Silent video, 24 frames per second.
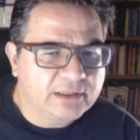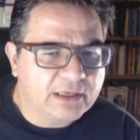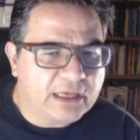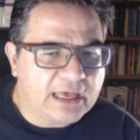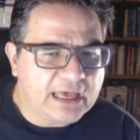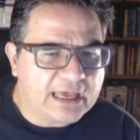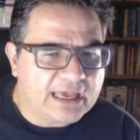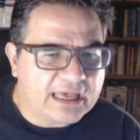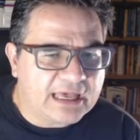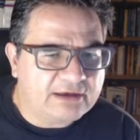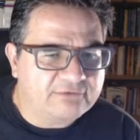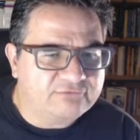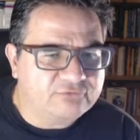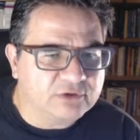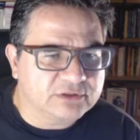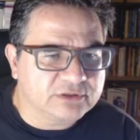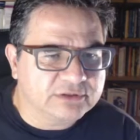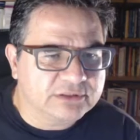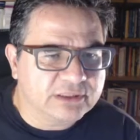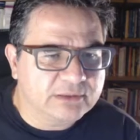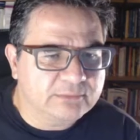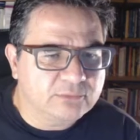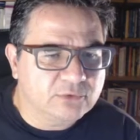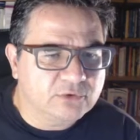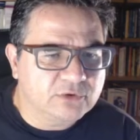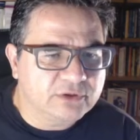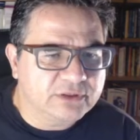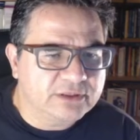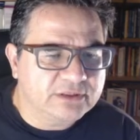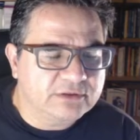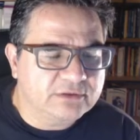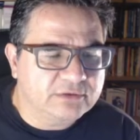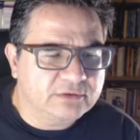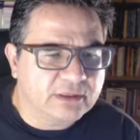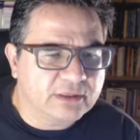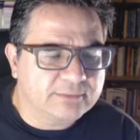I have one tempo
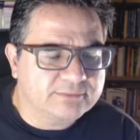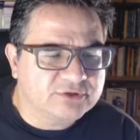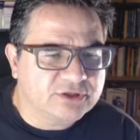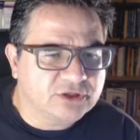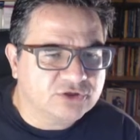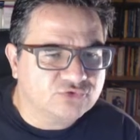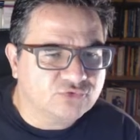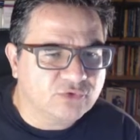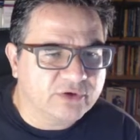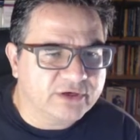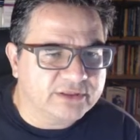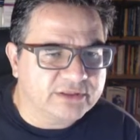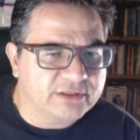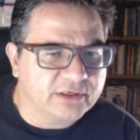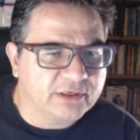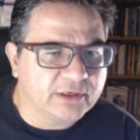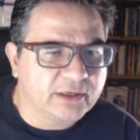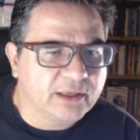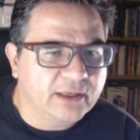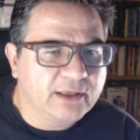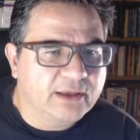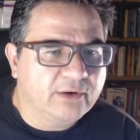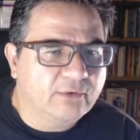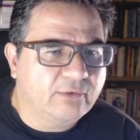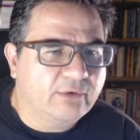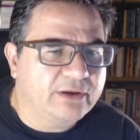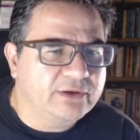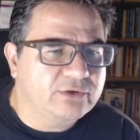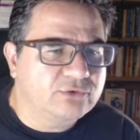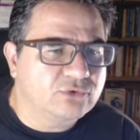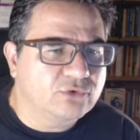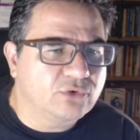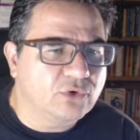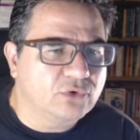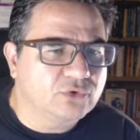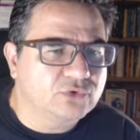and I'm just waiting. When
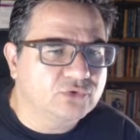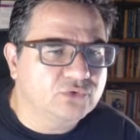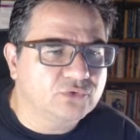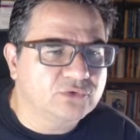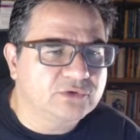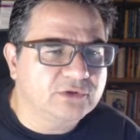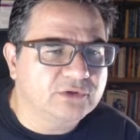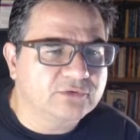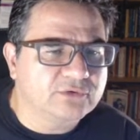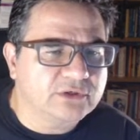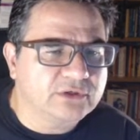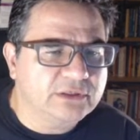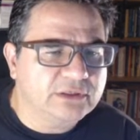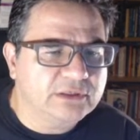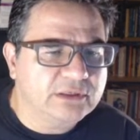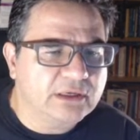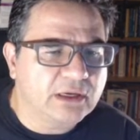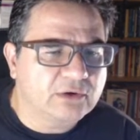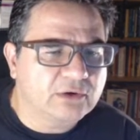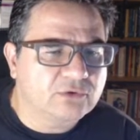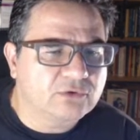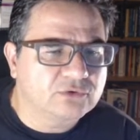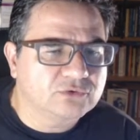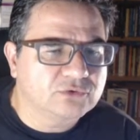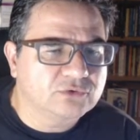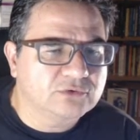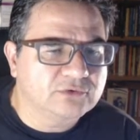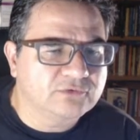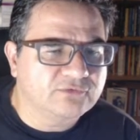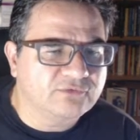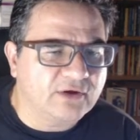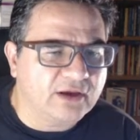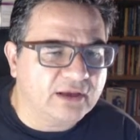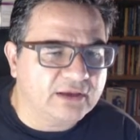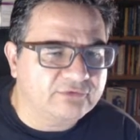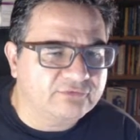you go to d3, I go to
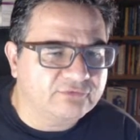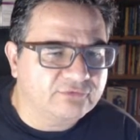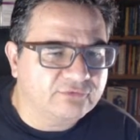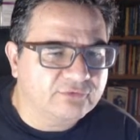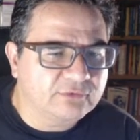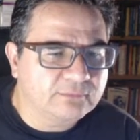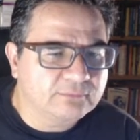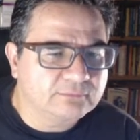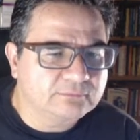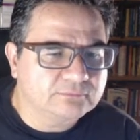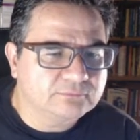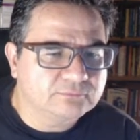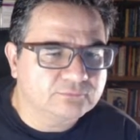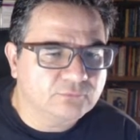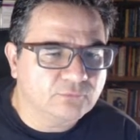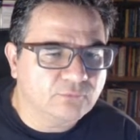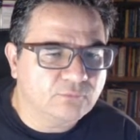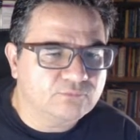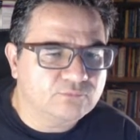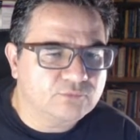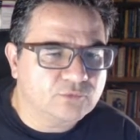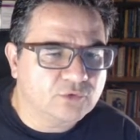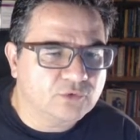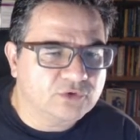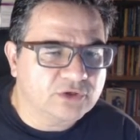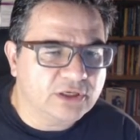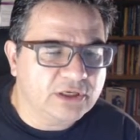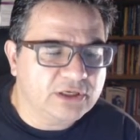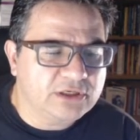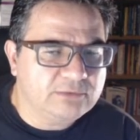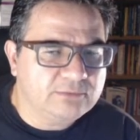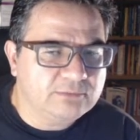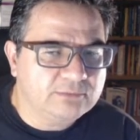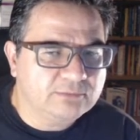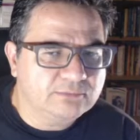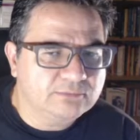d5.
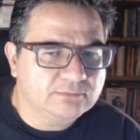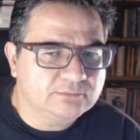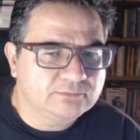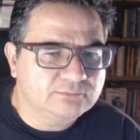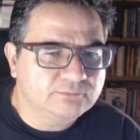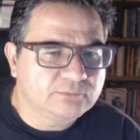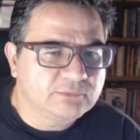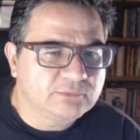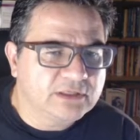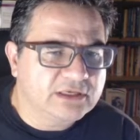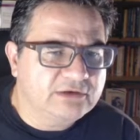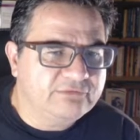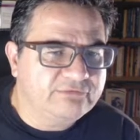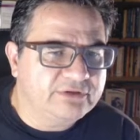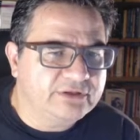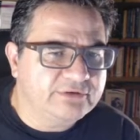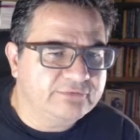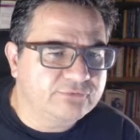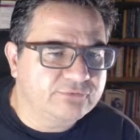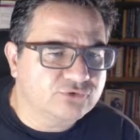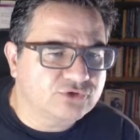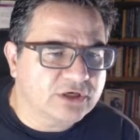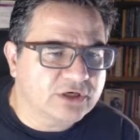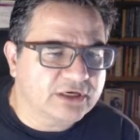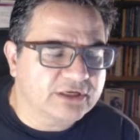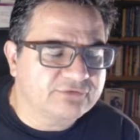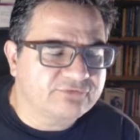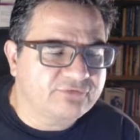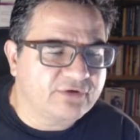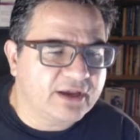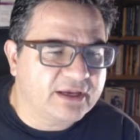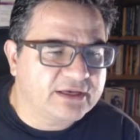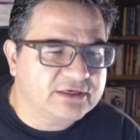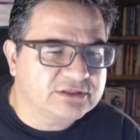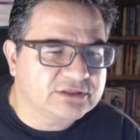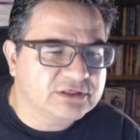Okay? Even if you
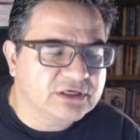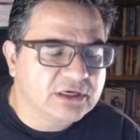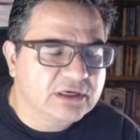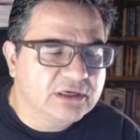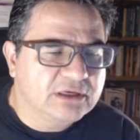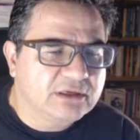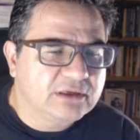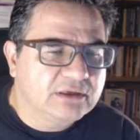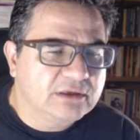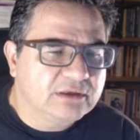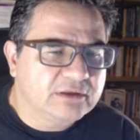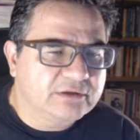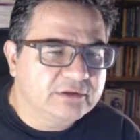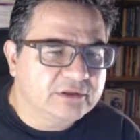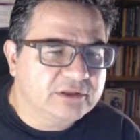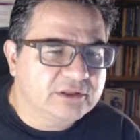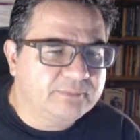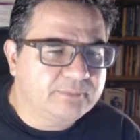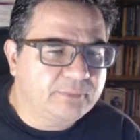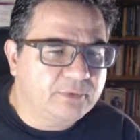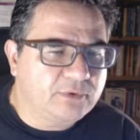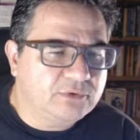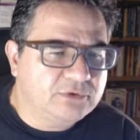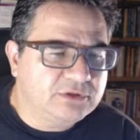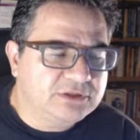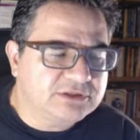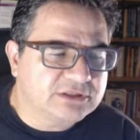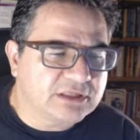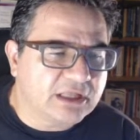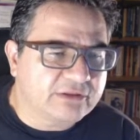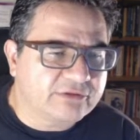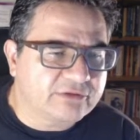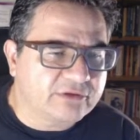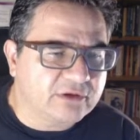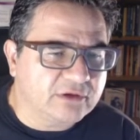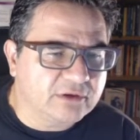sacrifice the d pawn, is
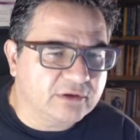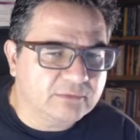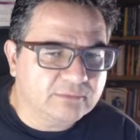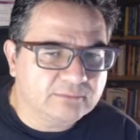nothing.